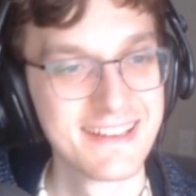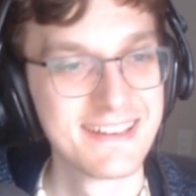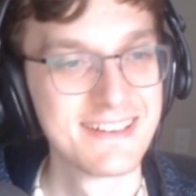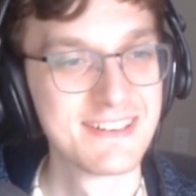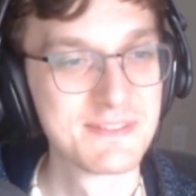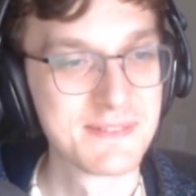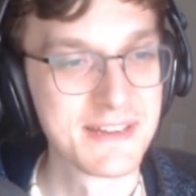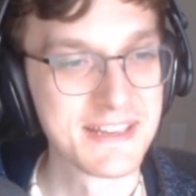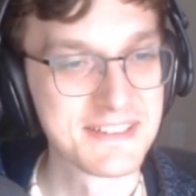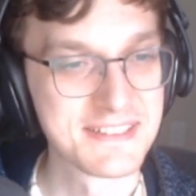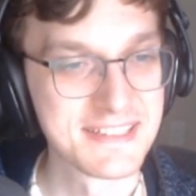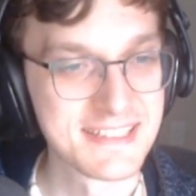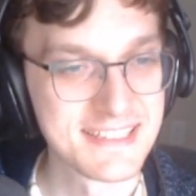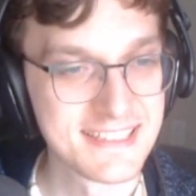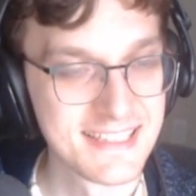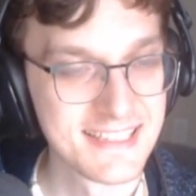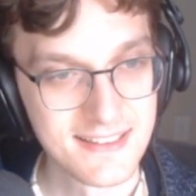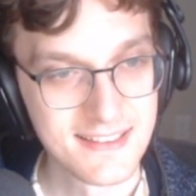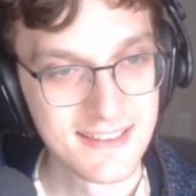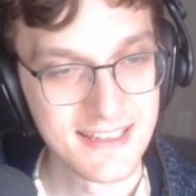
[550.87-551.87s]
Oh my
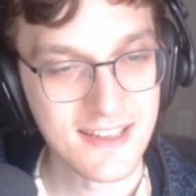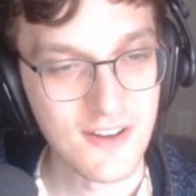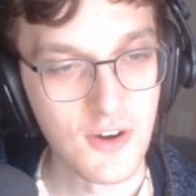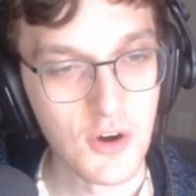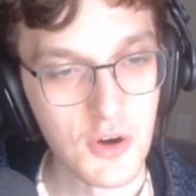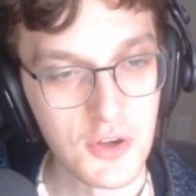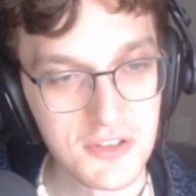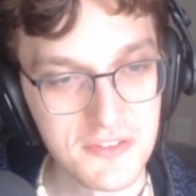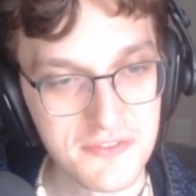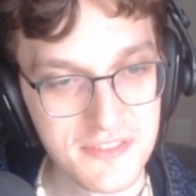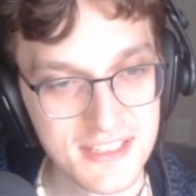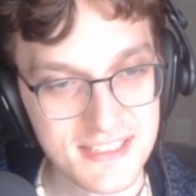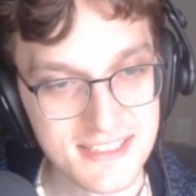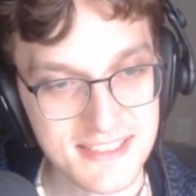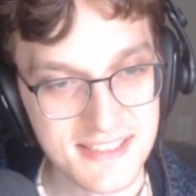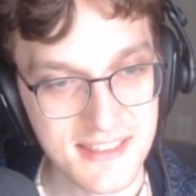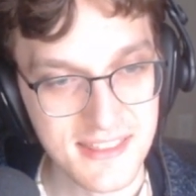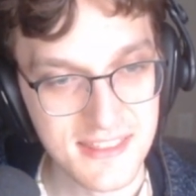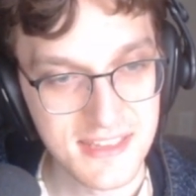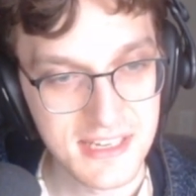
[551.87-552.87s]
goodness. Like, all of
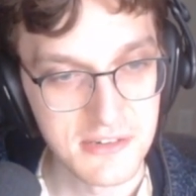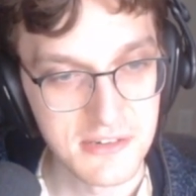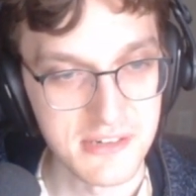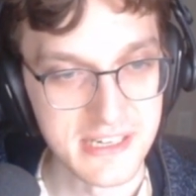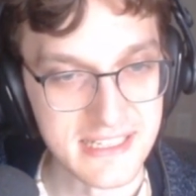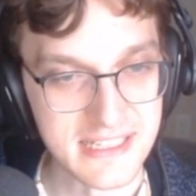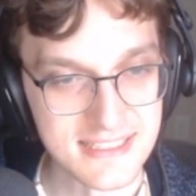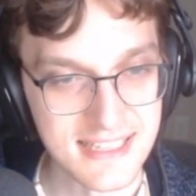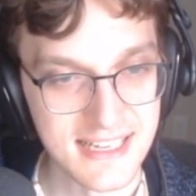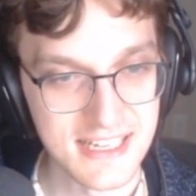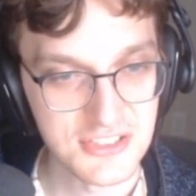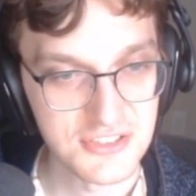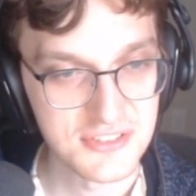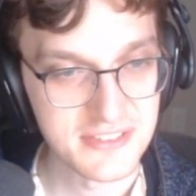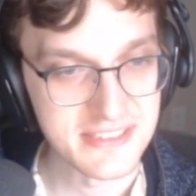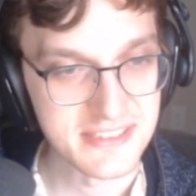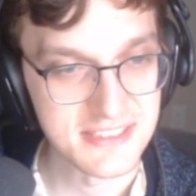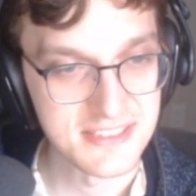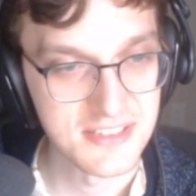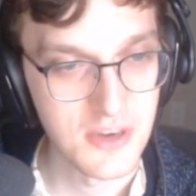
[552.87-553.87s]
this theory is
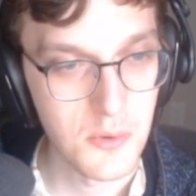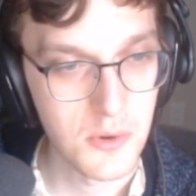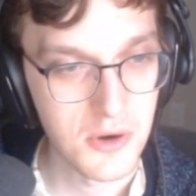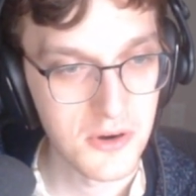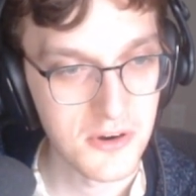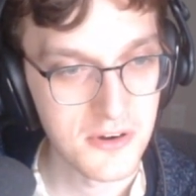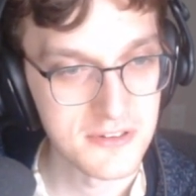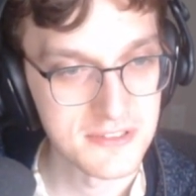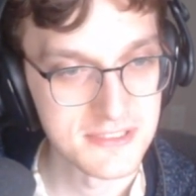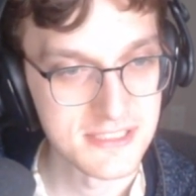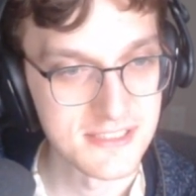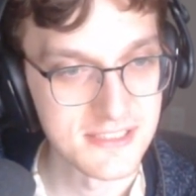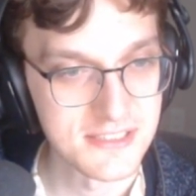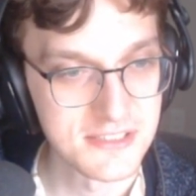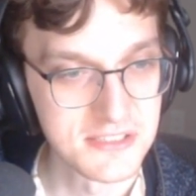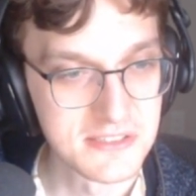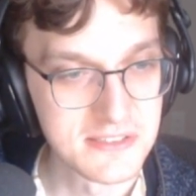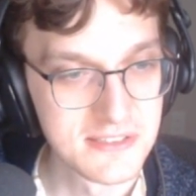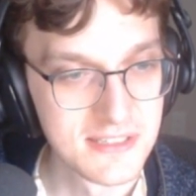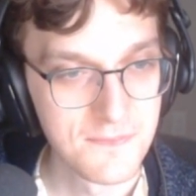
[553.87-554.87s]
actually so hard to
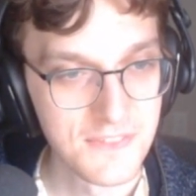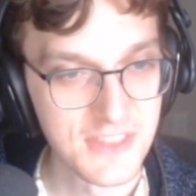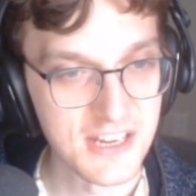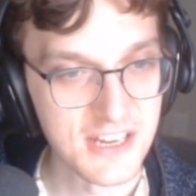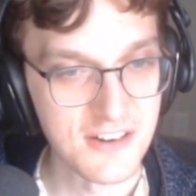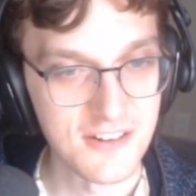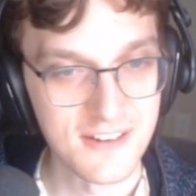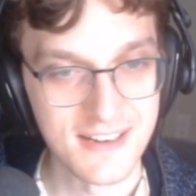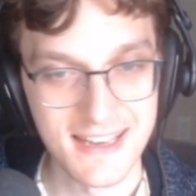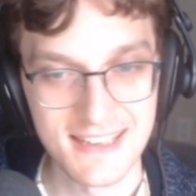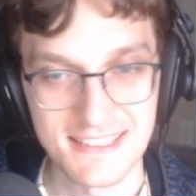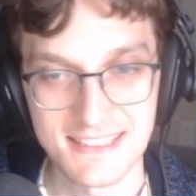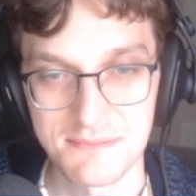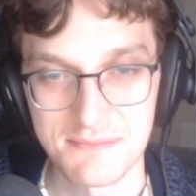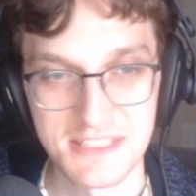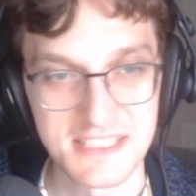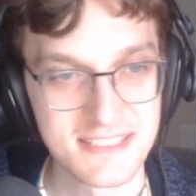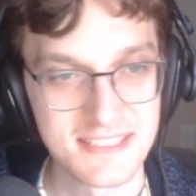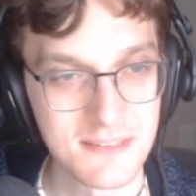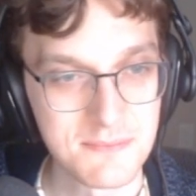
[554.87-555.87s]
do. There, it has to
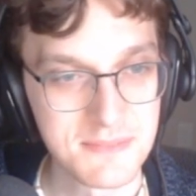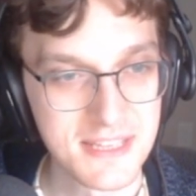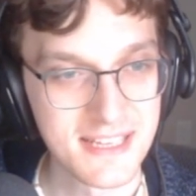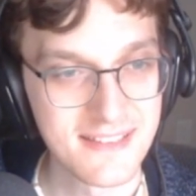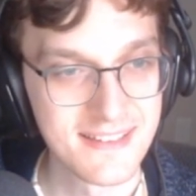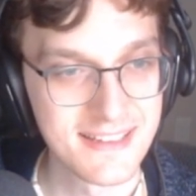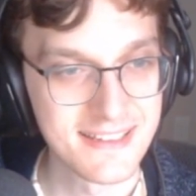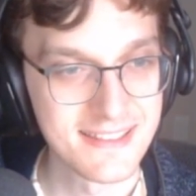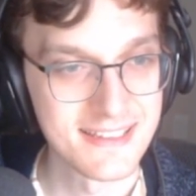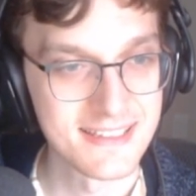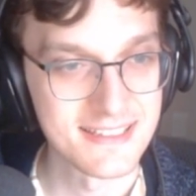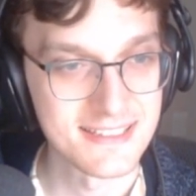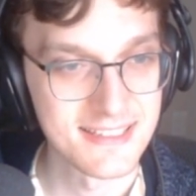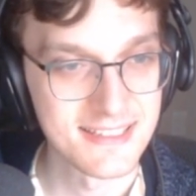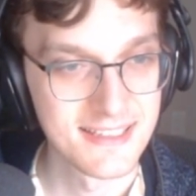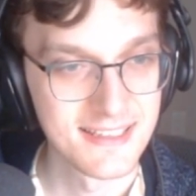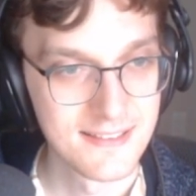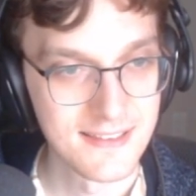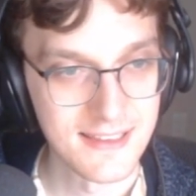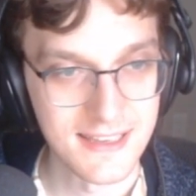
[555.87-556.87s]
be something like this.
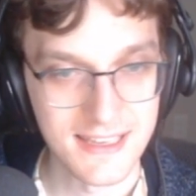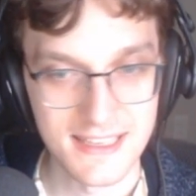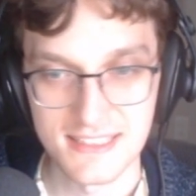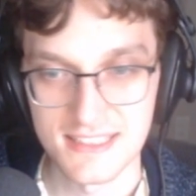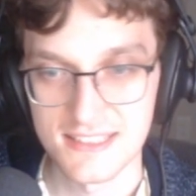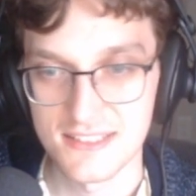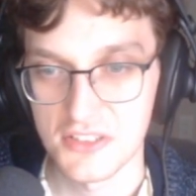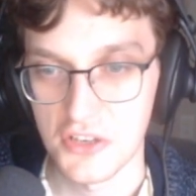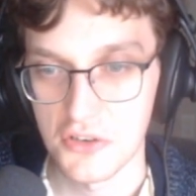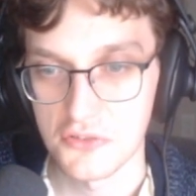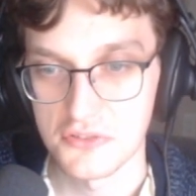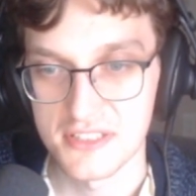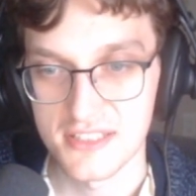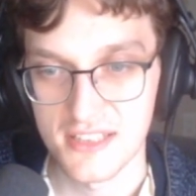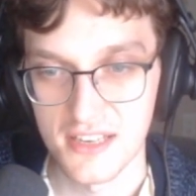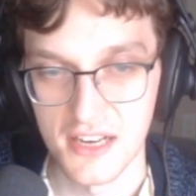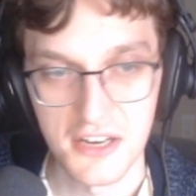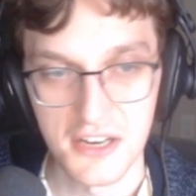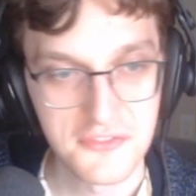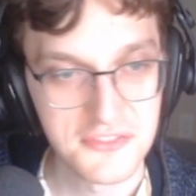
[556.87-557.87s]
Like, it's so
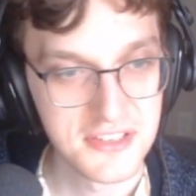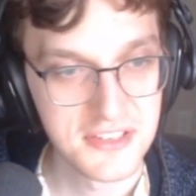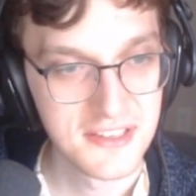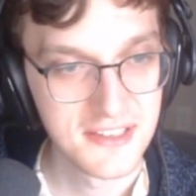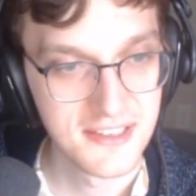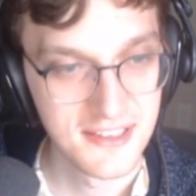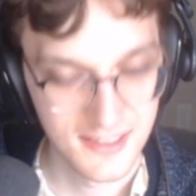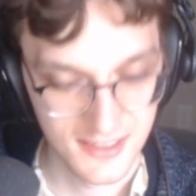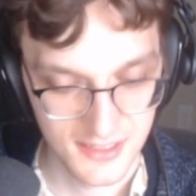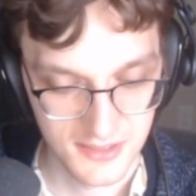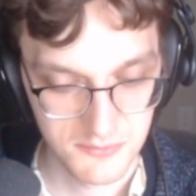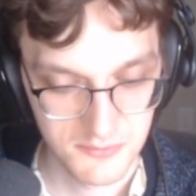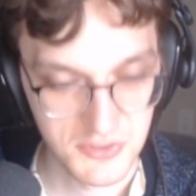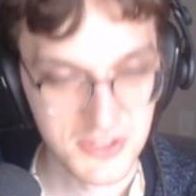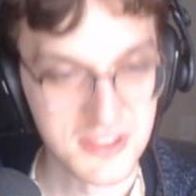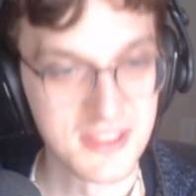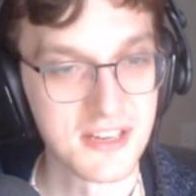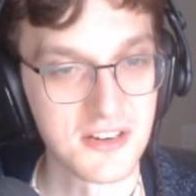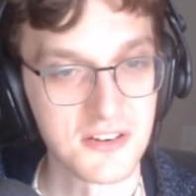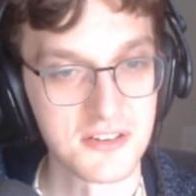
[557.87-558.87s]
scuffed,
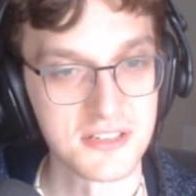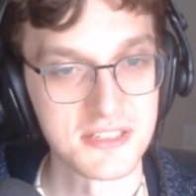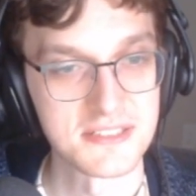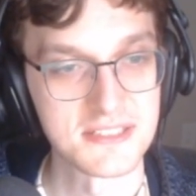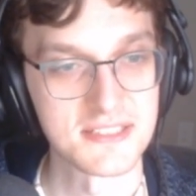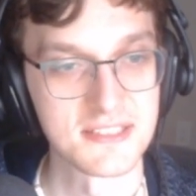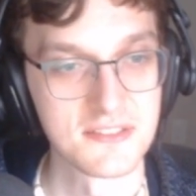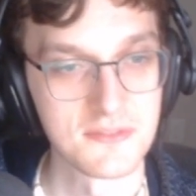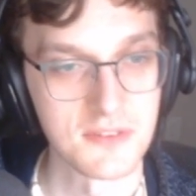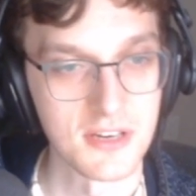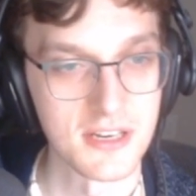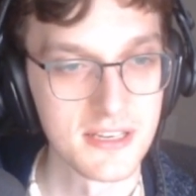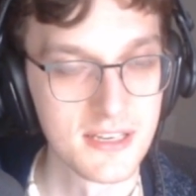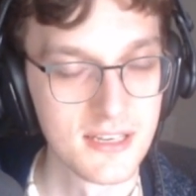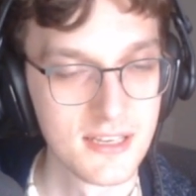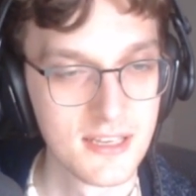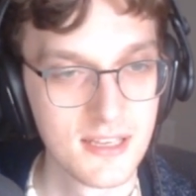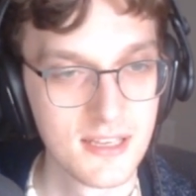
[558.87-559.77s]
but there it is, right?